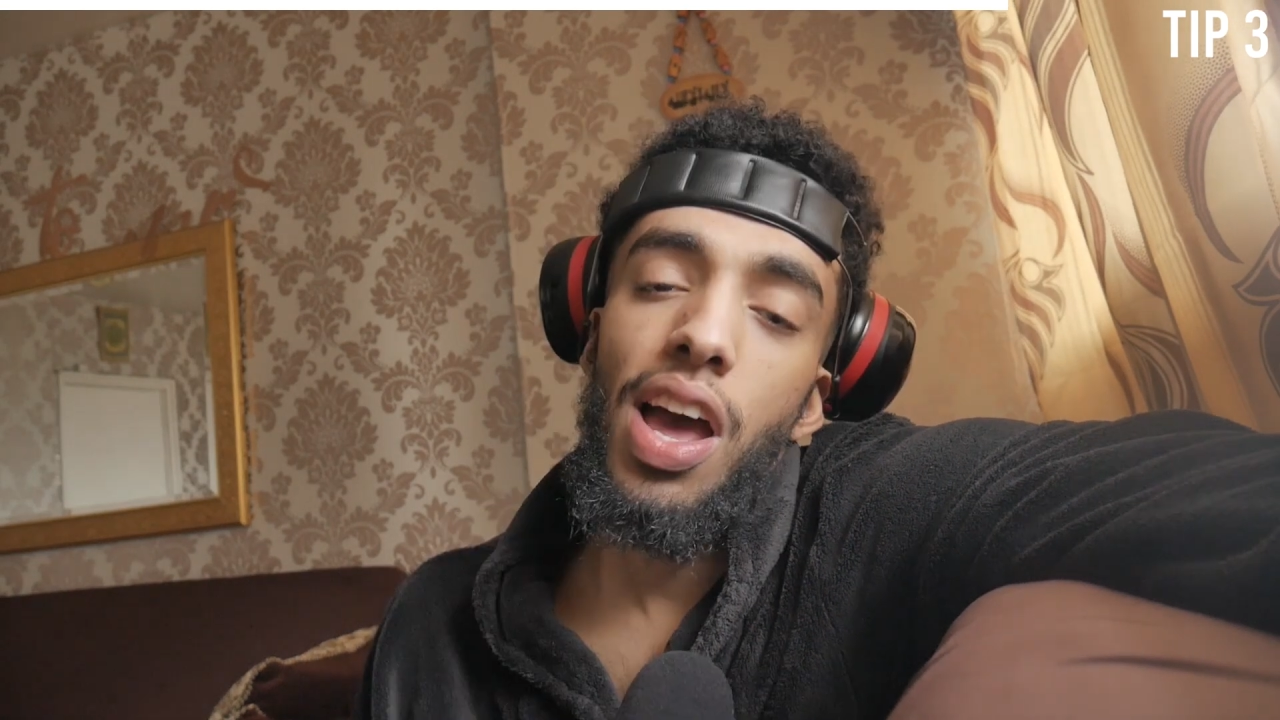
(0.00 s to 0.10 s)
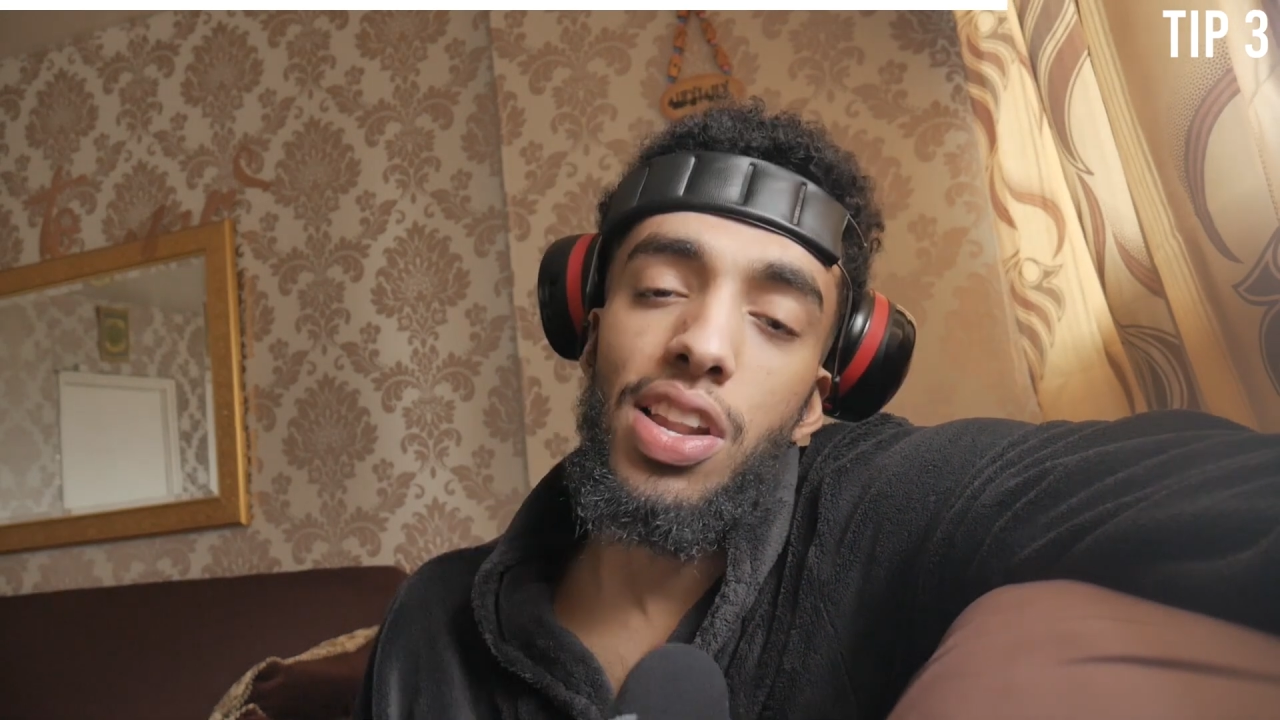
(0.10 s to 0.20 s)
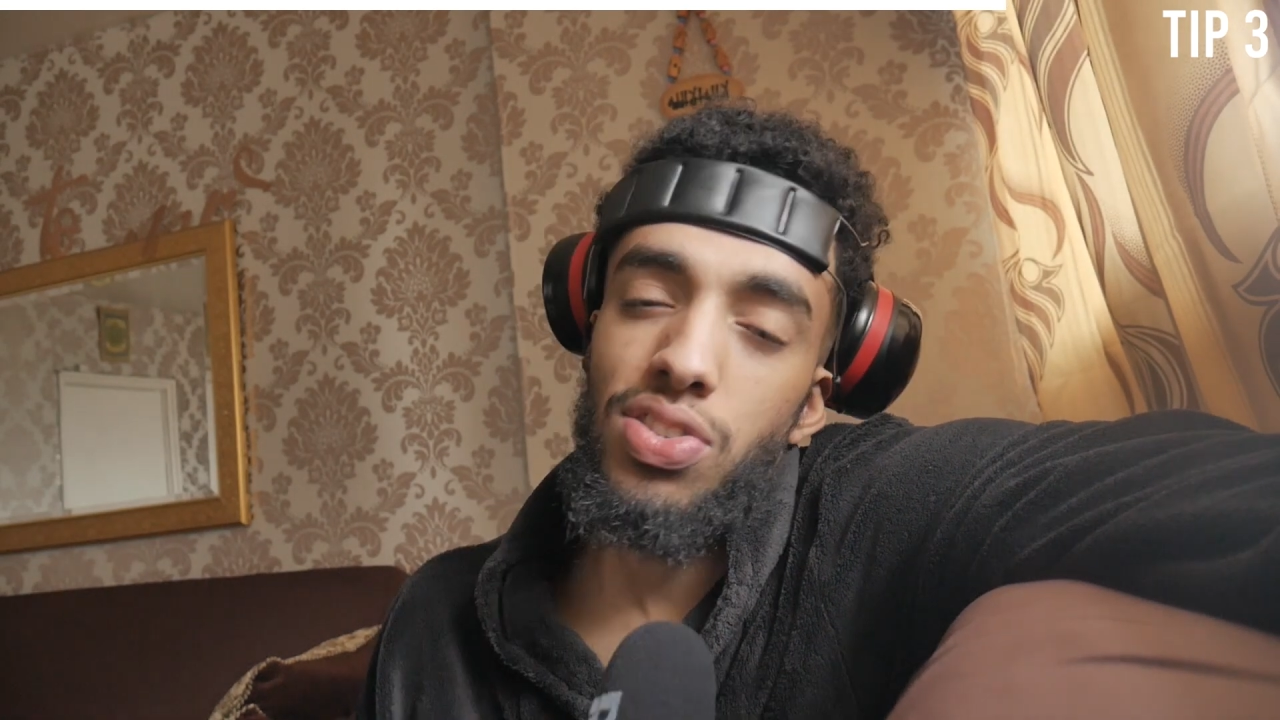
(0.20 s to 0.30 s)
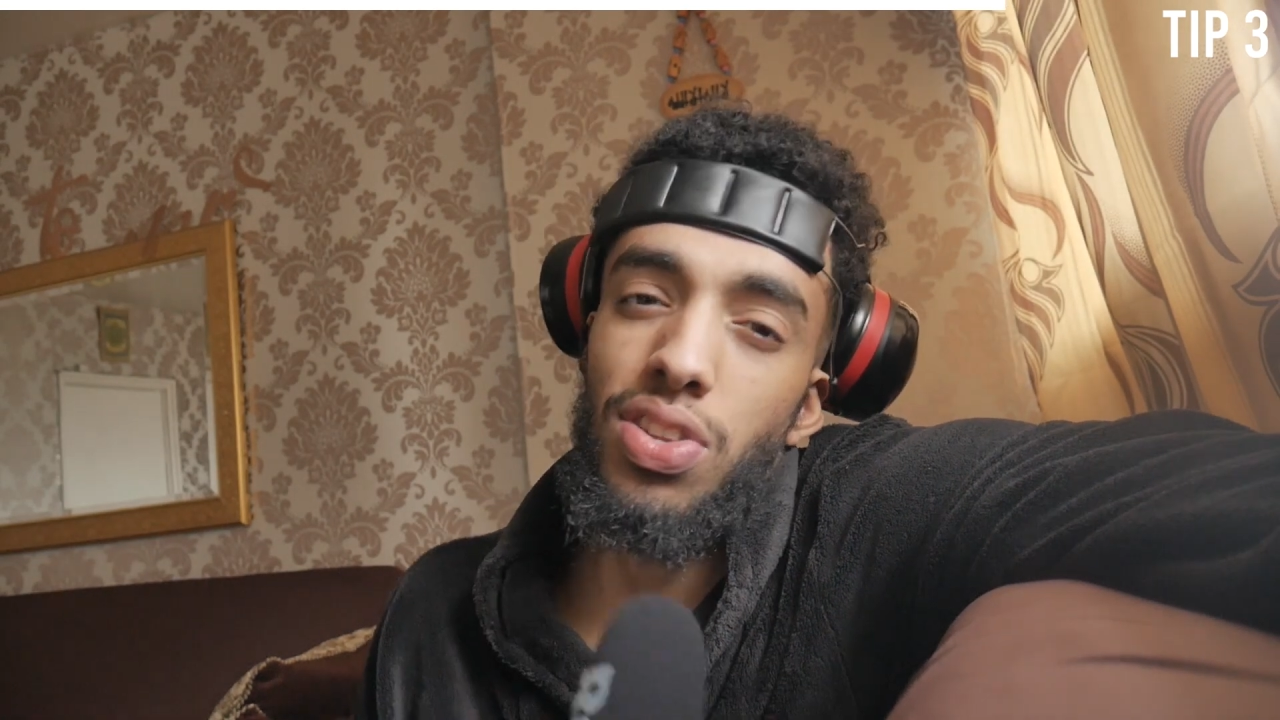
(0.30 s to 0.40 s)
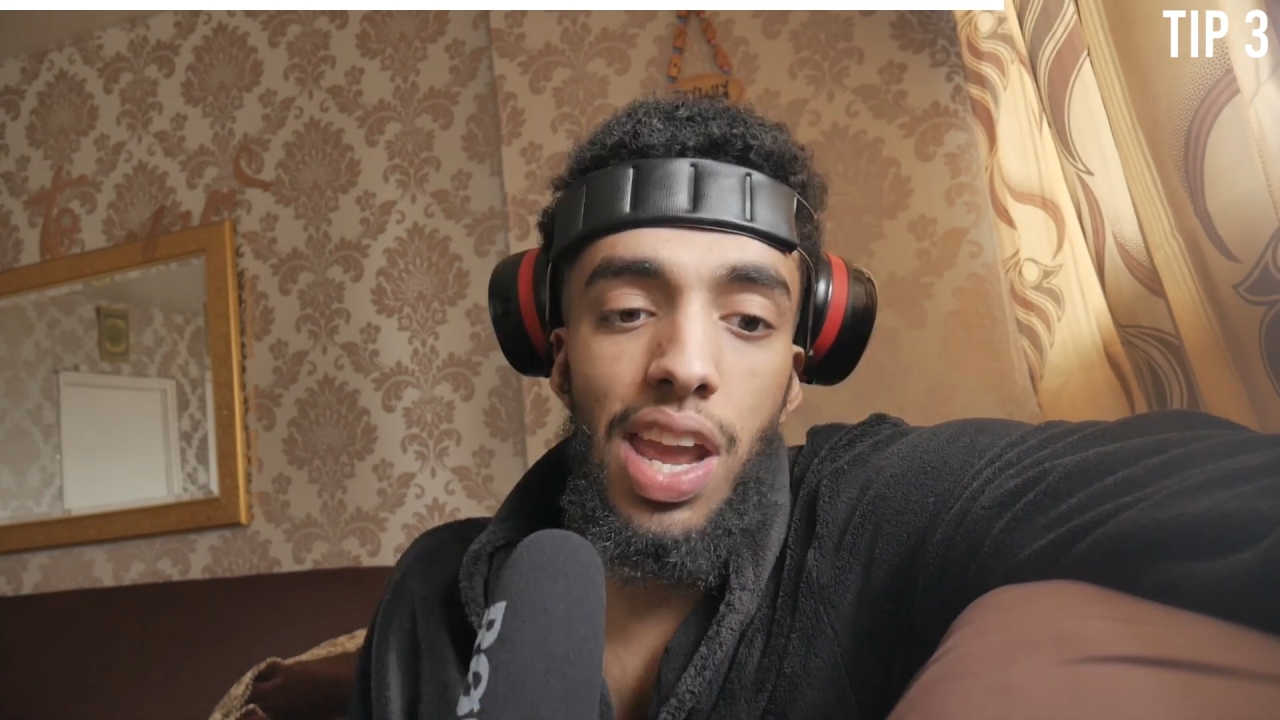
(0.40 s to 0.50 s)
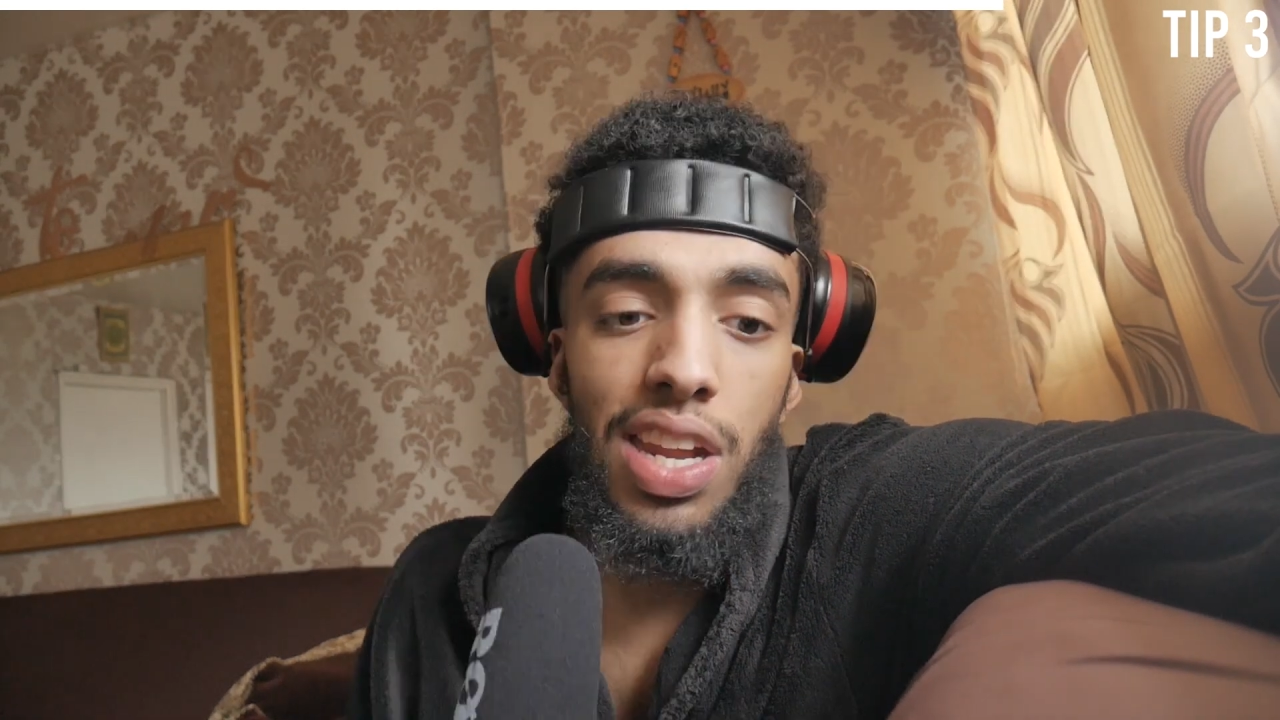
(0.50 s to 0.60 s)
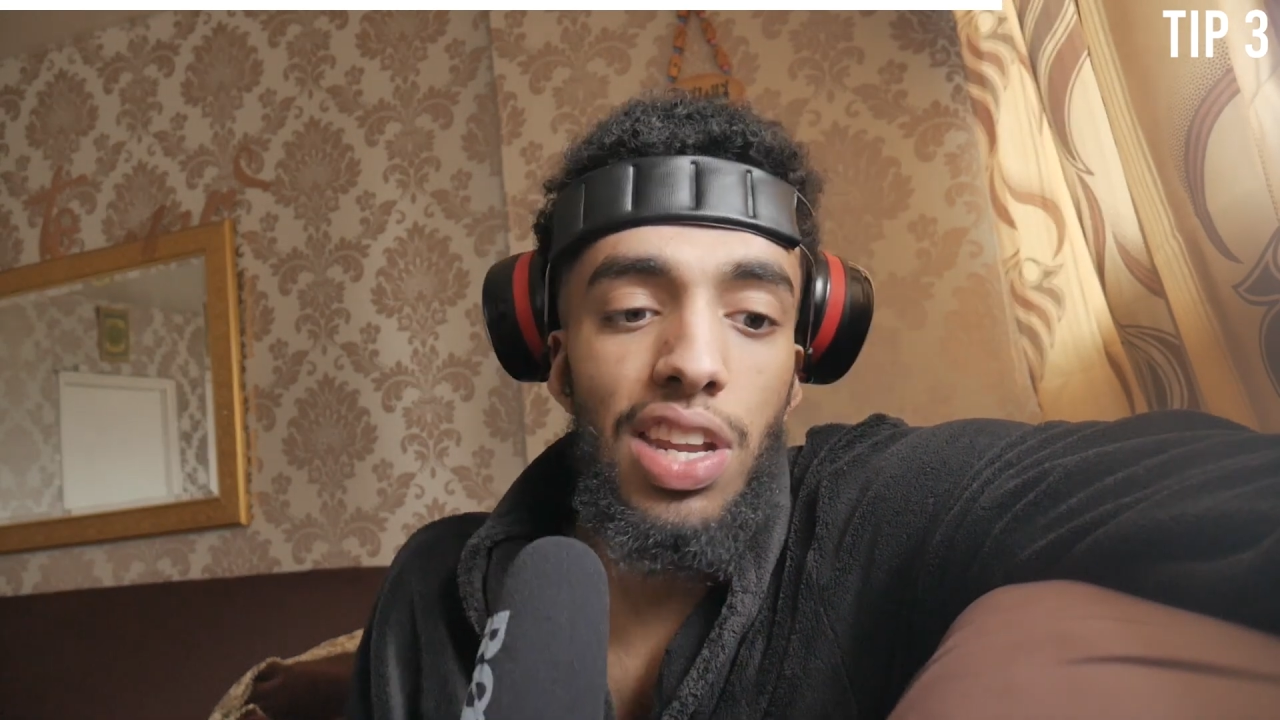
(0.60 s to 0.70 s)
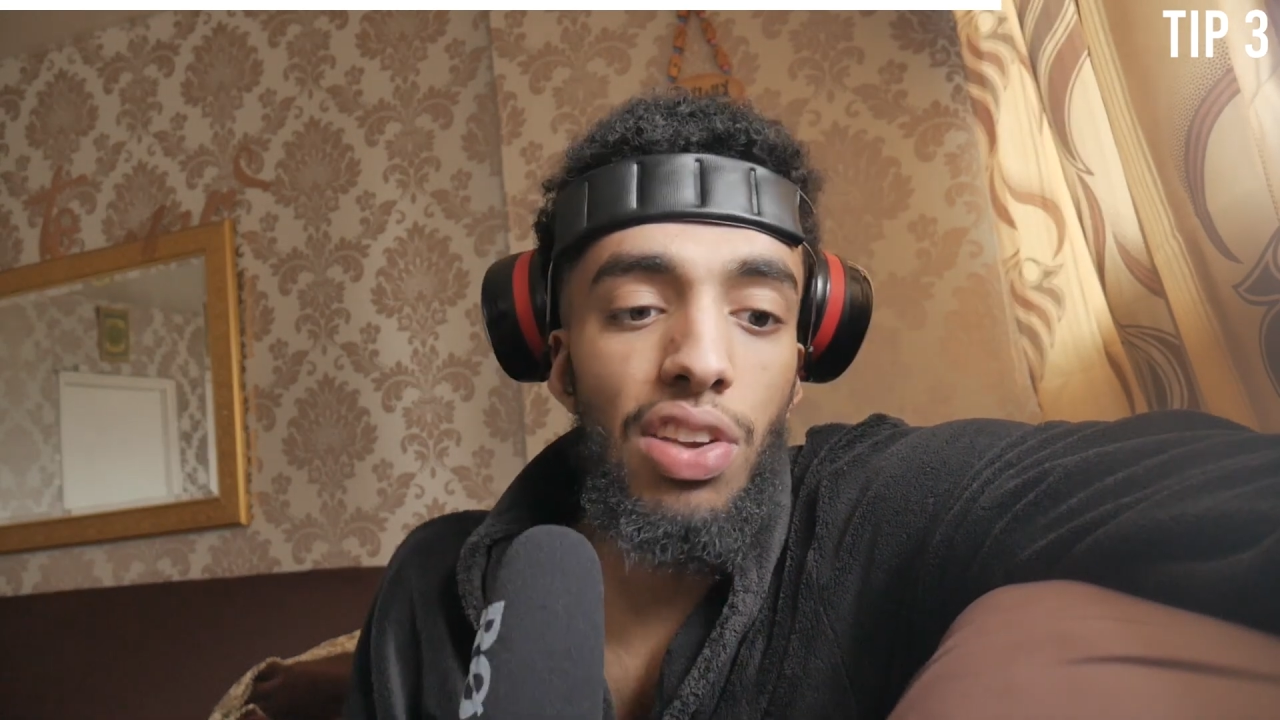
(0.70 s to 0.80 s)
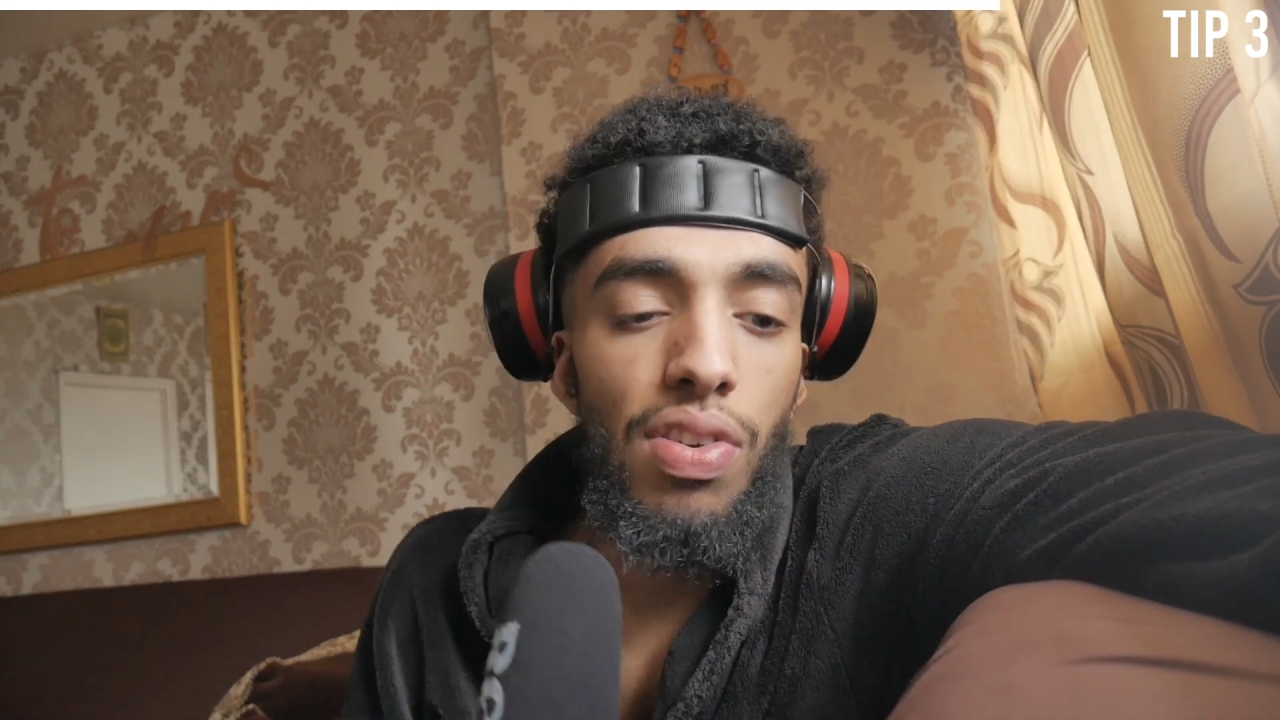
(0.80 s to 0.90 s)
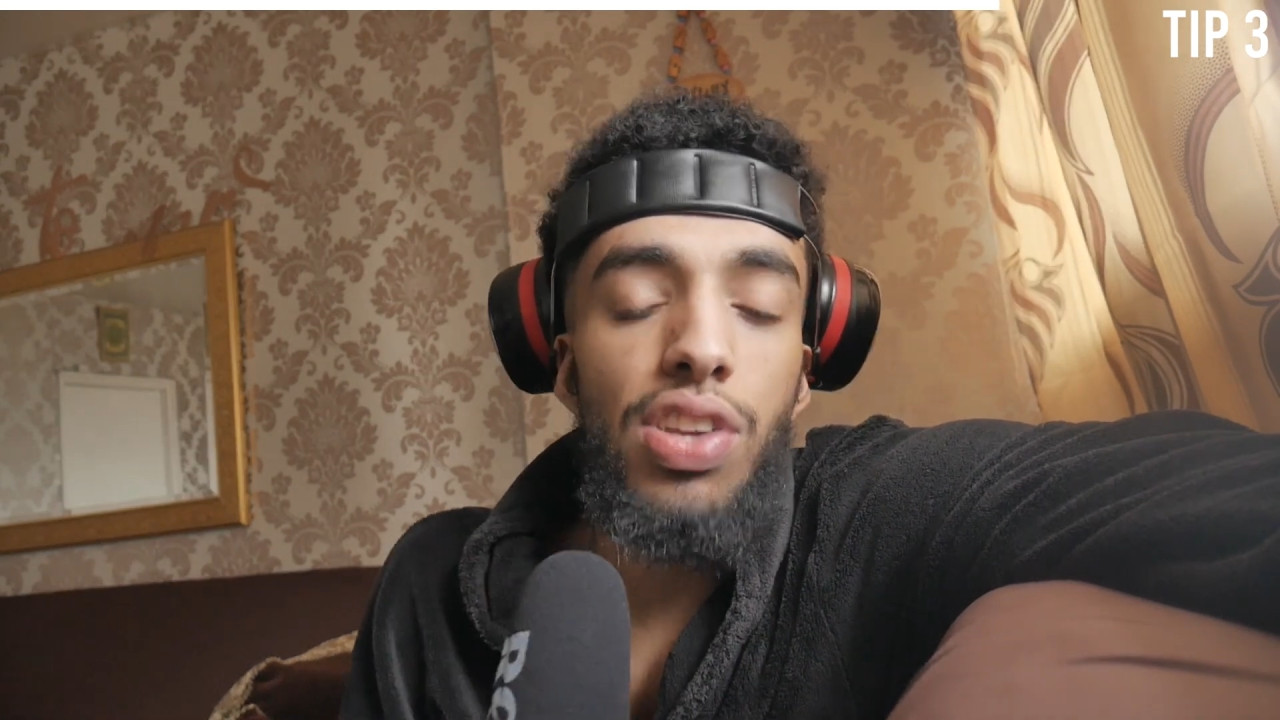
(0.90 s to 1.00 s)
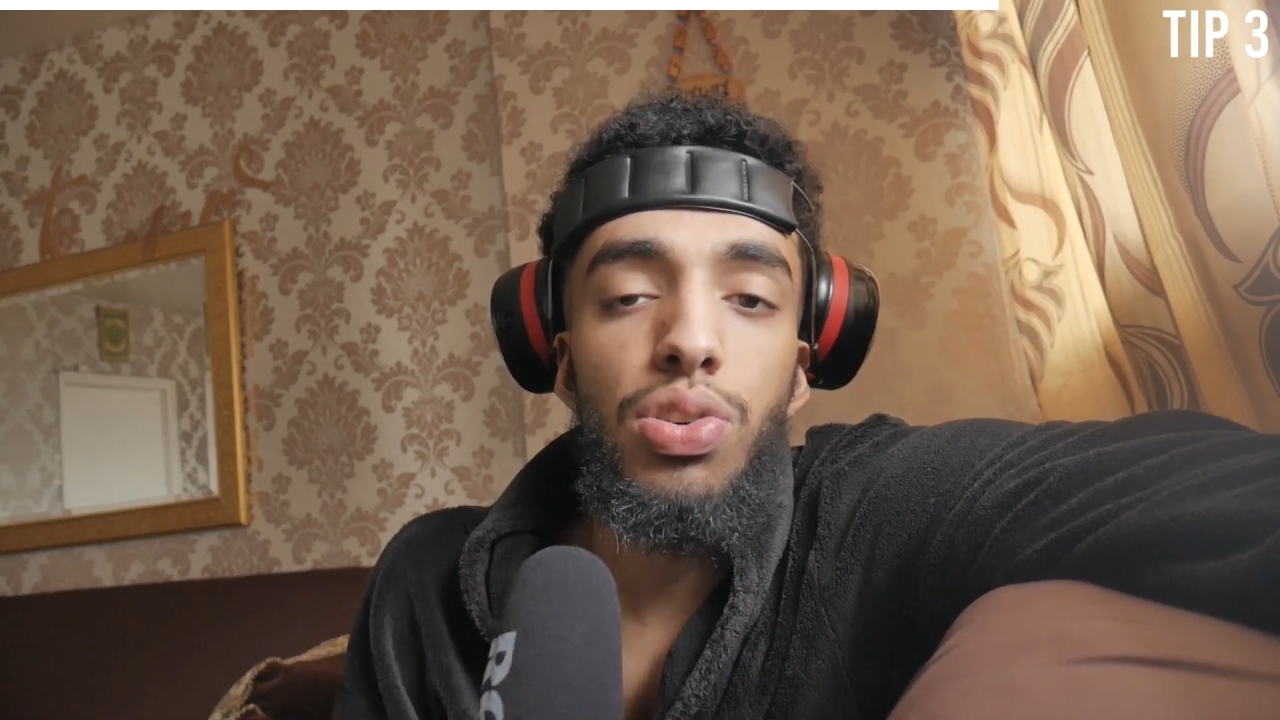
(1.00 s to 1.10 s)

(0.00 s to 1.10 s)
And it's a degree